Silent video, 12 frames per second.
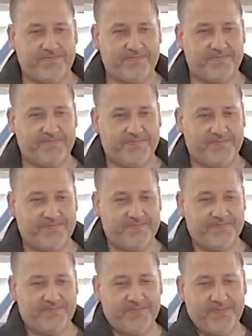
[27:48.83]
there's the
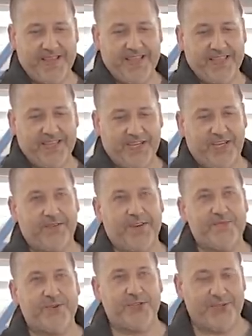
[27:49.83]
bill. Thank you very
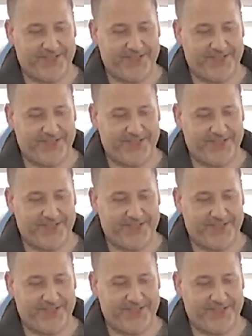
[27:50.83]
much.